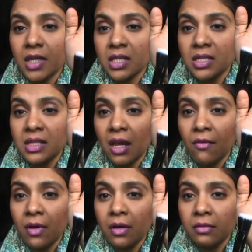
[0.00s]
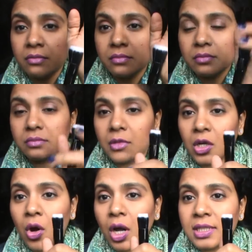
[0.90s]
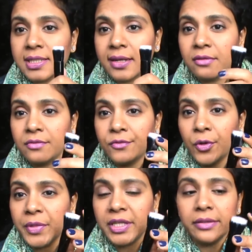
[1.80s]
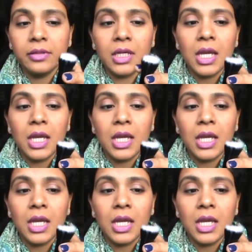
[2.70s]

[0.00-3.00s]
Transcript: a saver, a godsend for me.